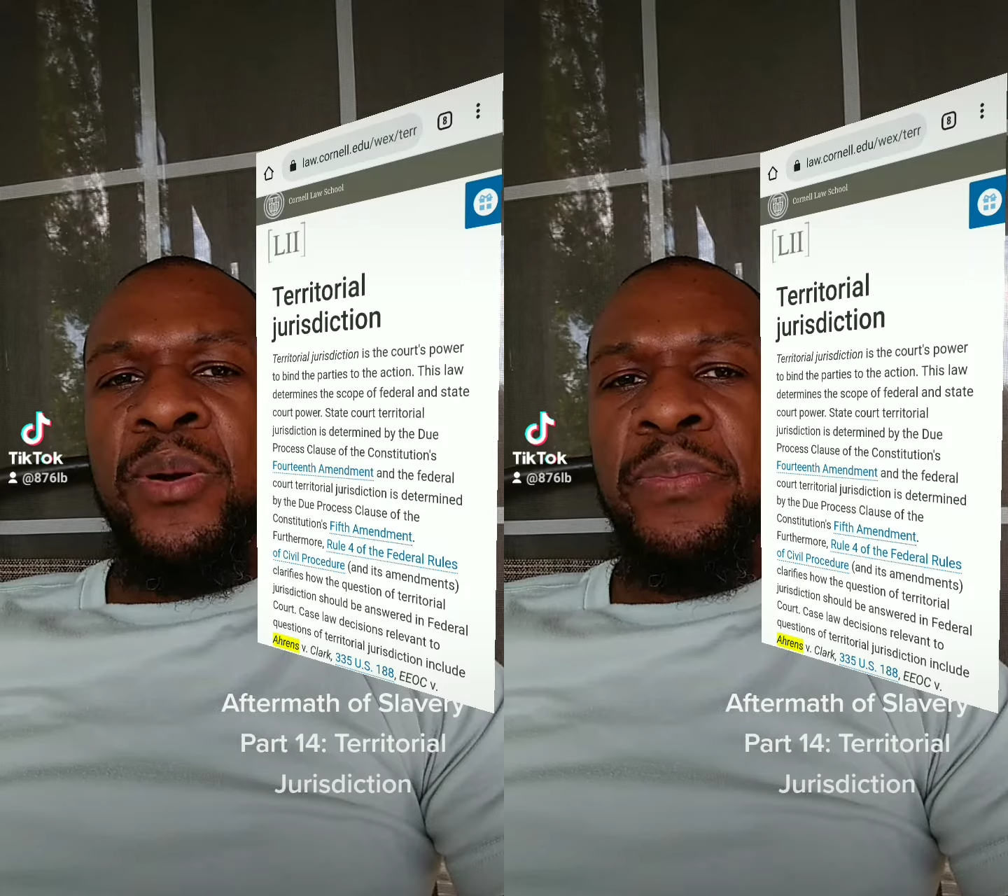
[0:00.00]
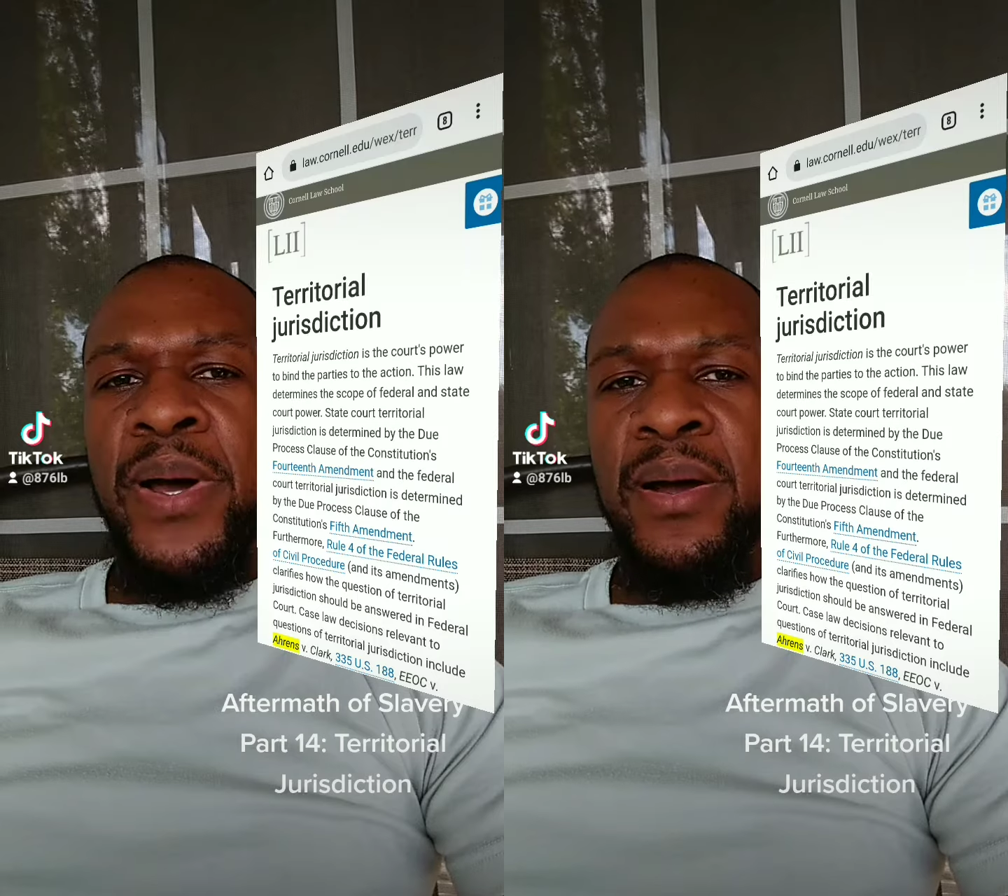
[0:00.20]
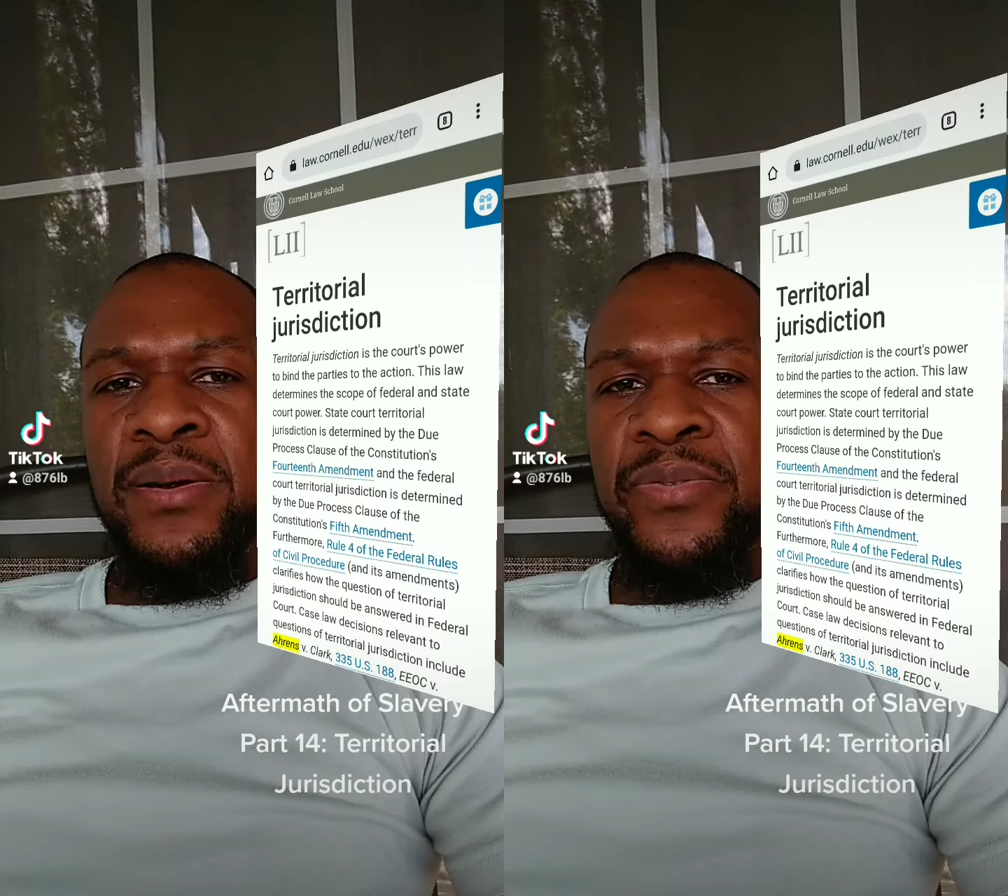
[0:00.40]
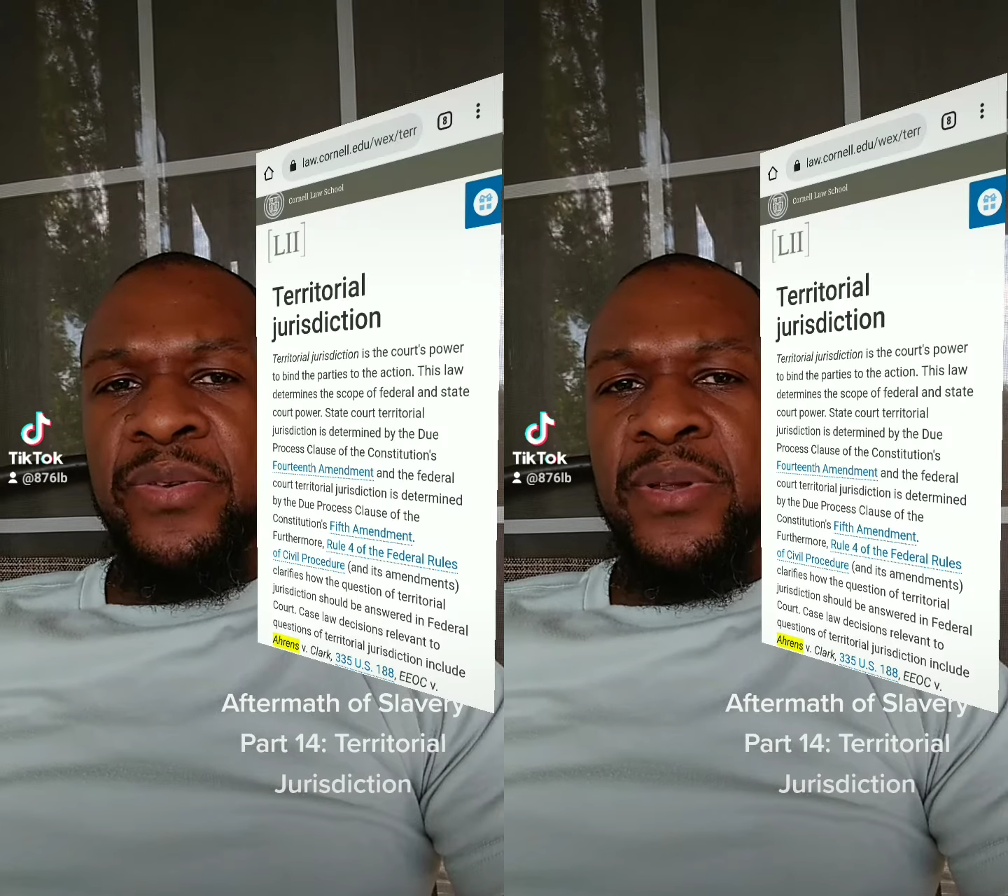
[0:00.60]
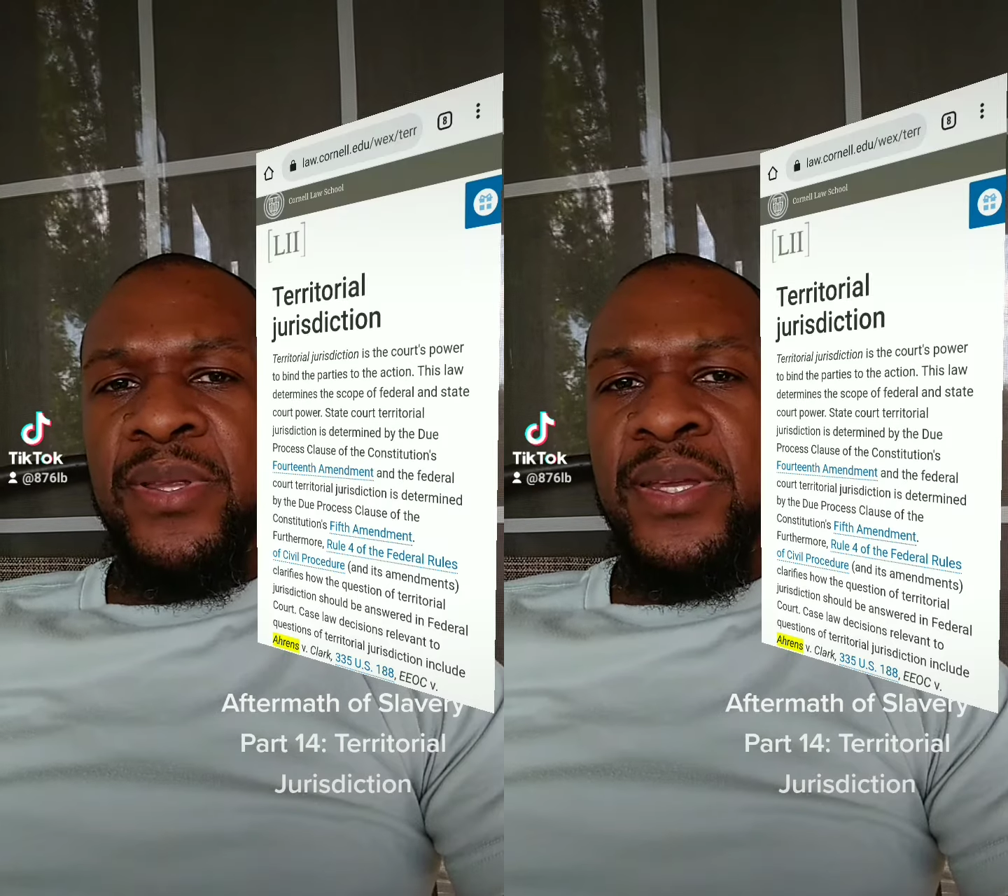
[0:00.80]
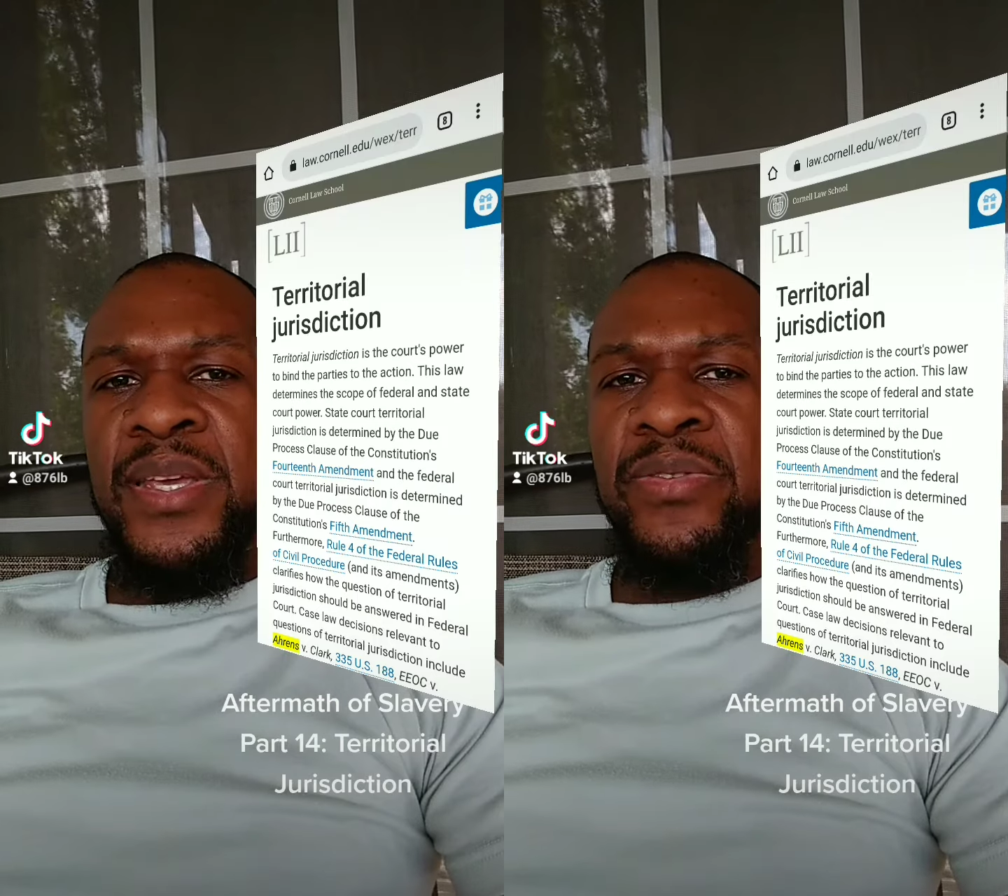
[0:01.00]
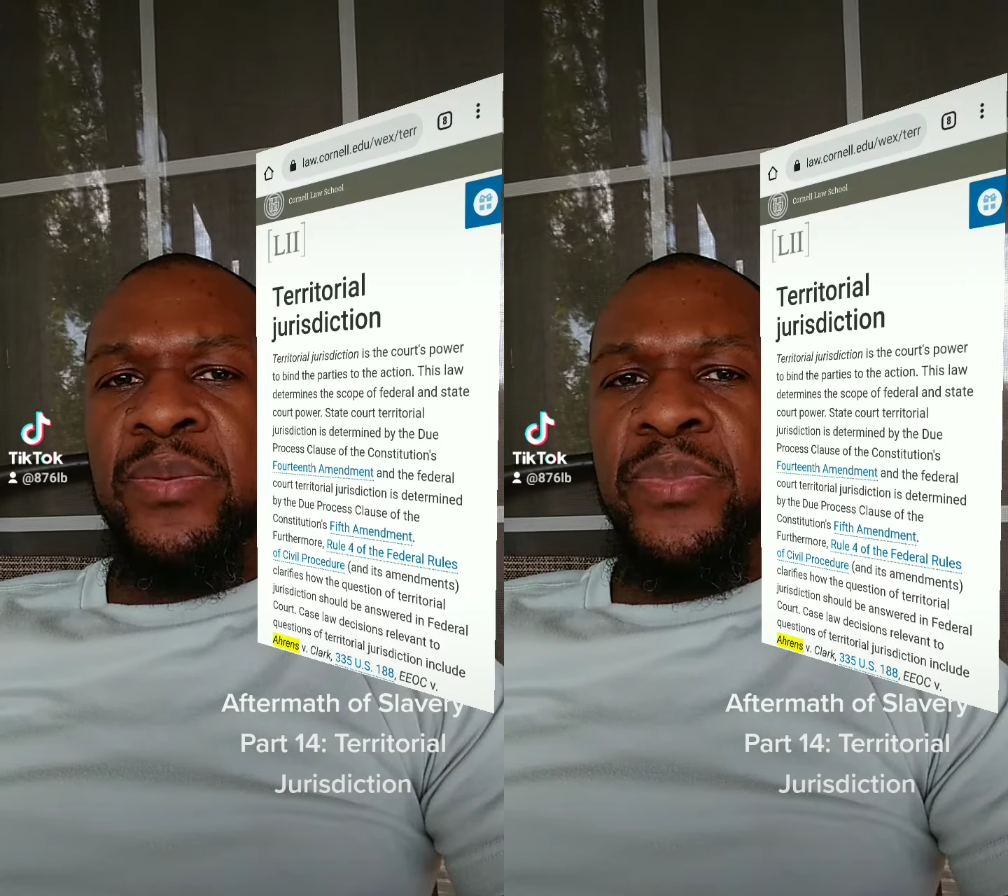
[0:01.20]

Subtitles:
powerful than even